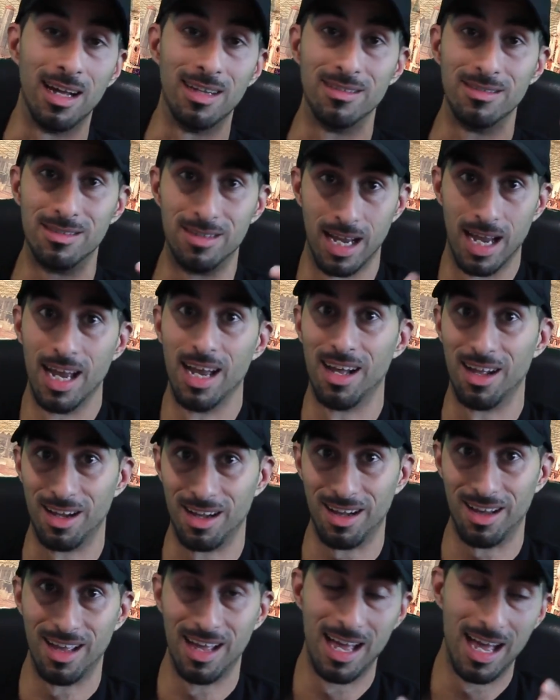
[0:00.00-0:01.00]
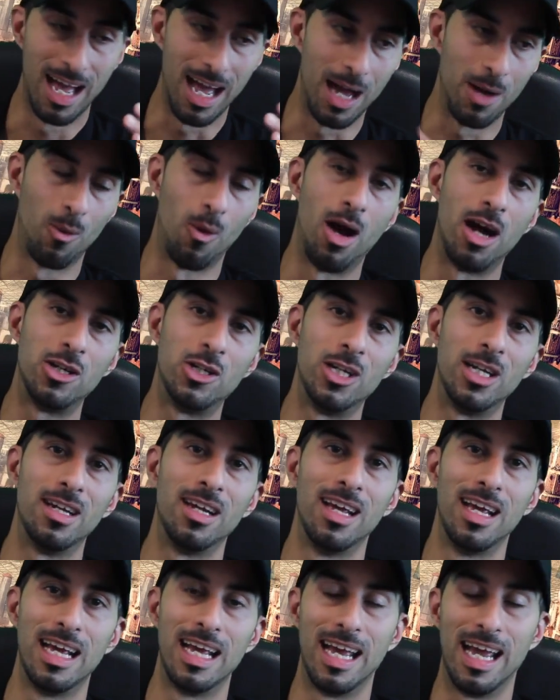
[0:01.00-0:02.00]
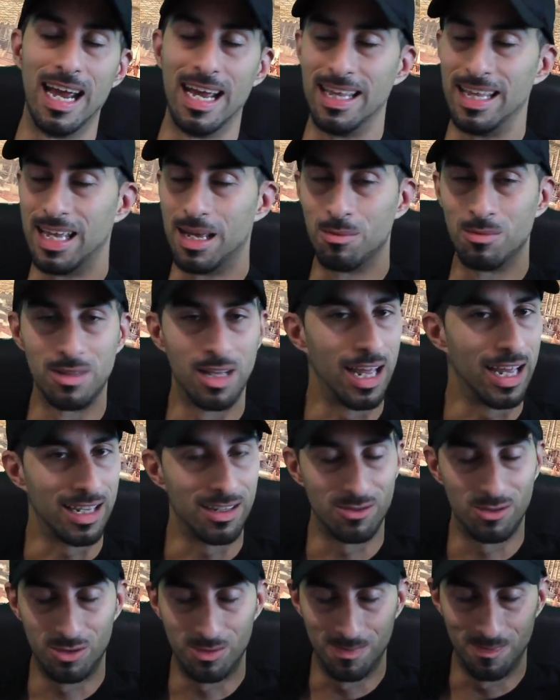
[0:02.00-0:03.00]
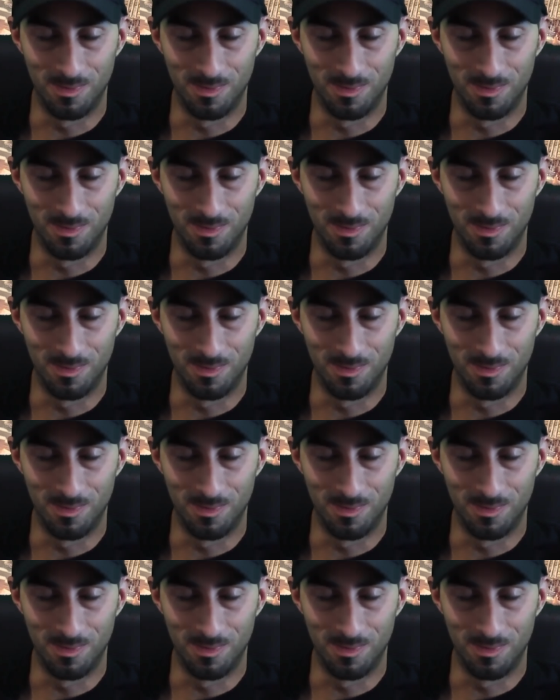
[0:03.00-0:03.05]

until I watch it and then I'm like,